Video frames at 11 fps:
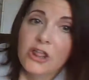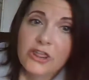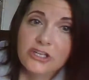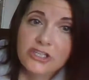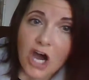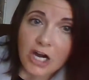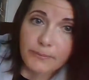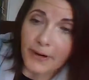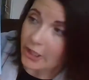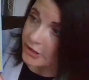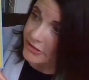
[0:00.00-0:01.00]
The dog
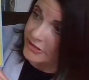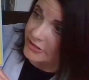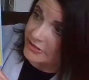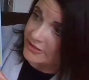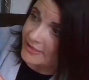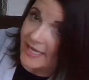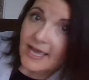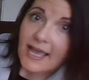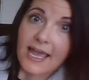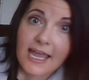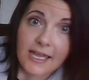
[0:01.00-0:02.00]
barked
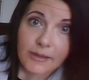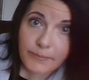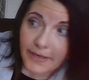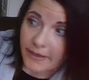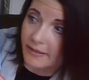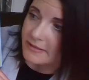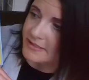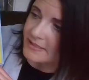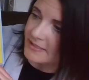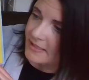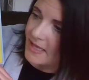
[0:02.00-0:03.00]
and
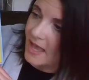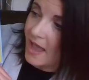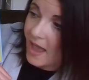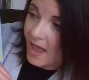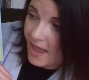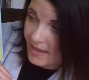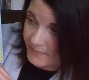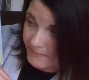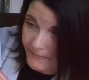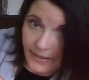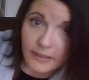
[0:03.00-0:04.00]
barked
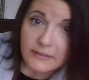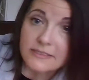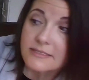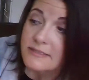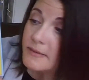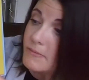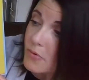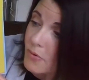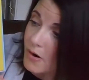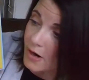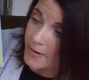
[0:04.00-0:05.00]
and barked some
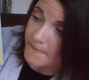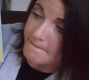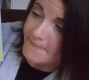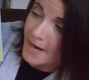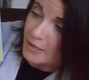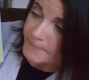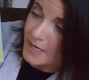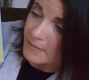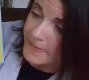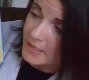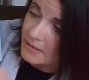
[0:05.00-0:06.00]
more. Bark,
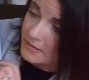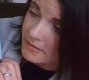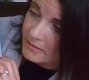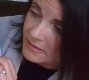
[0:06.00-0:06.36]
bark, bark.